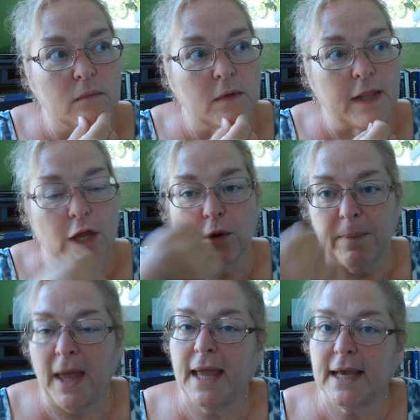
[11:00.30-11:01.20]
that you're
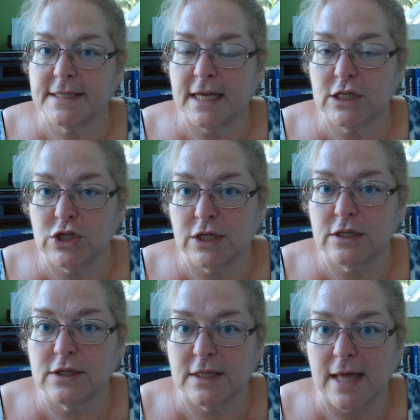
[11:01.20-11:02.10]
paying attention
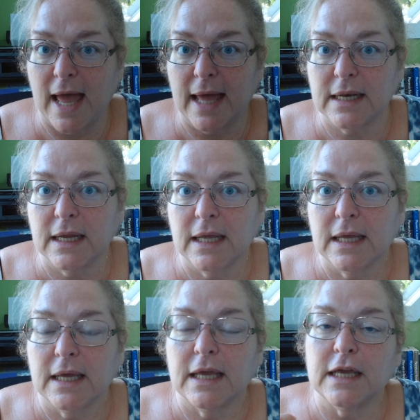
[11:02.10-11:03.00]
to that
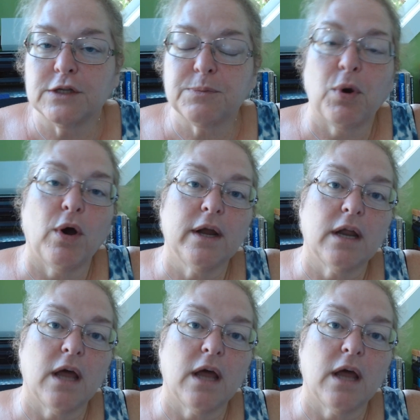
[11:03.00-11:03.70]
is part